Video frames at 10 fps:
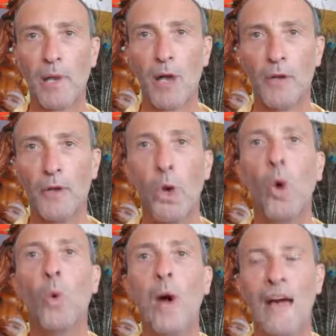on
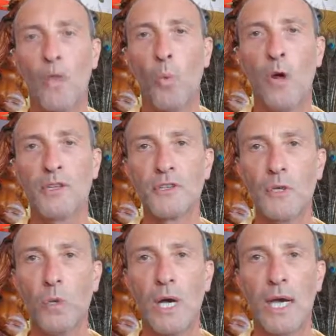who are the ones
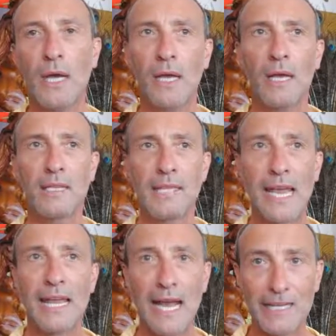who are
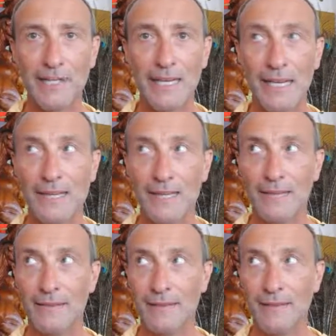saying, actually,
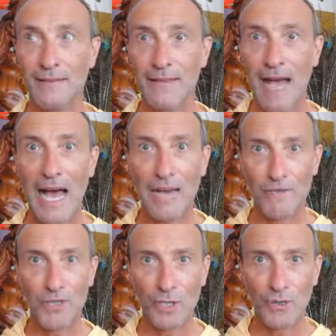
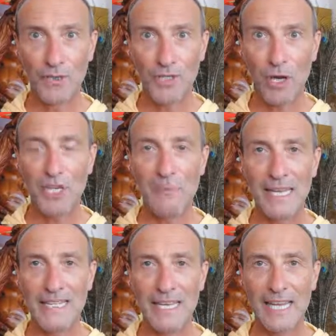I've done
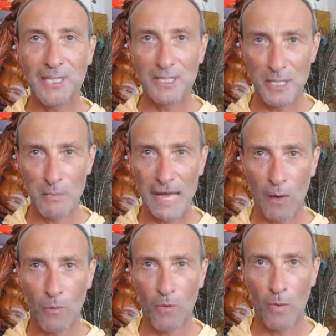documentations
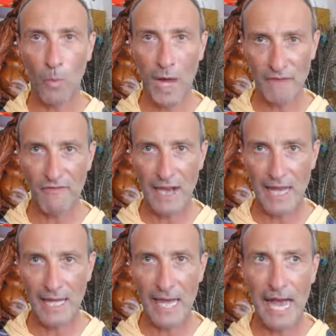about Wi-Fi.